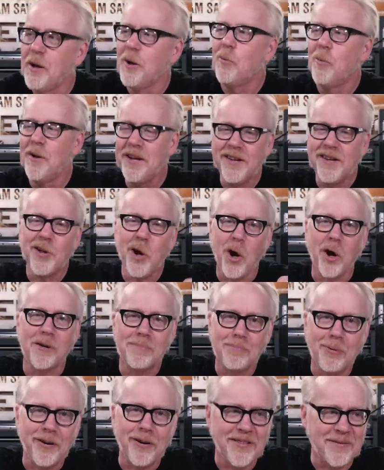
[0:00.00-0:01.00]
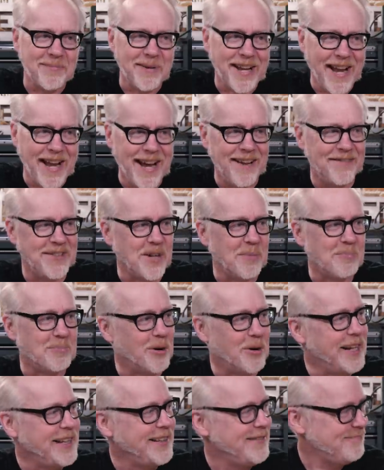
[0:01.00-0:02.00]
one of the hard parts about having a
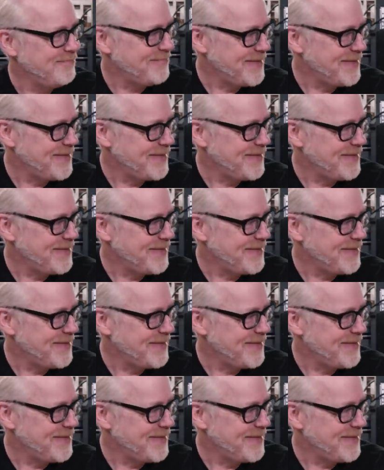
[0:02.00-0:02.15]
brain